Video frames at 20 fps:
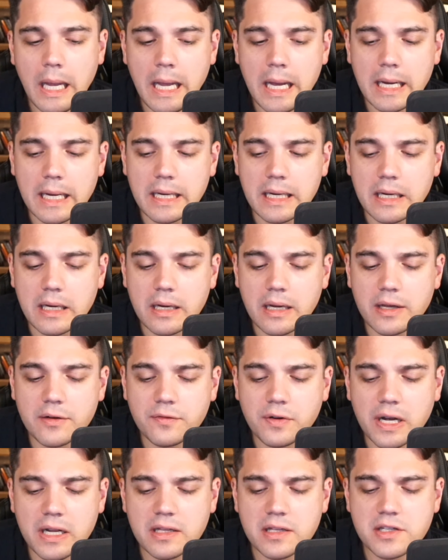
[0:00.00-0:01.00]

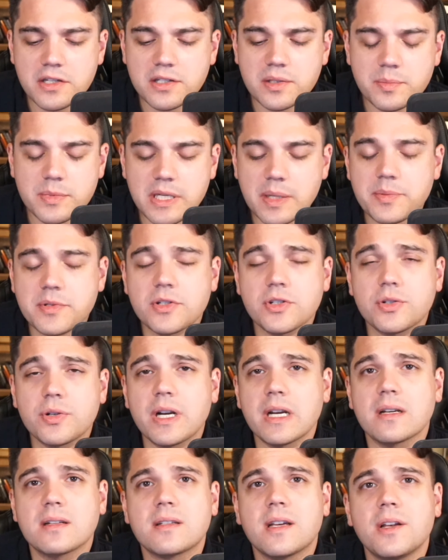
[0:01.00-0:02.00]
And finally, just some tips and
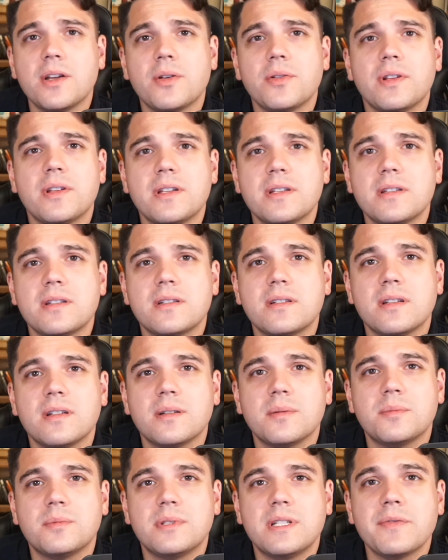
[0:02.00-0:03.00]
tricks. I know that this is
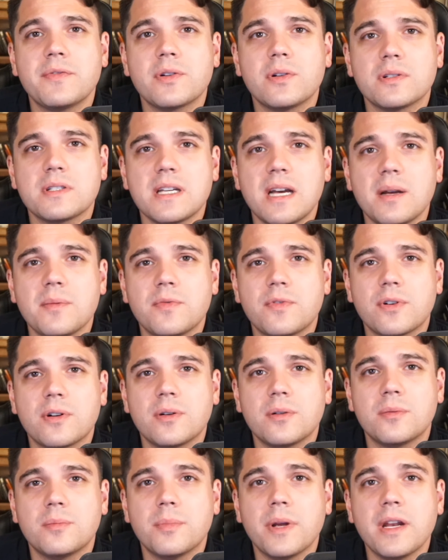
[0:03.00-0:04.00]
a difficult time
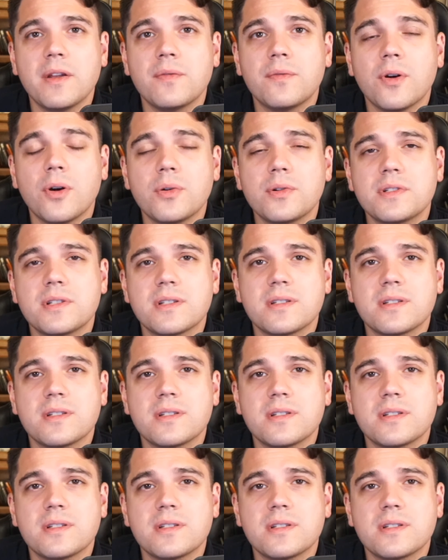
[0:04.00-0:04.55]
for many folks.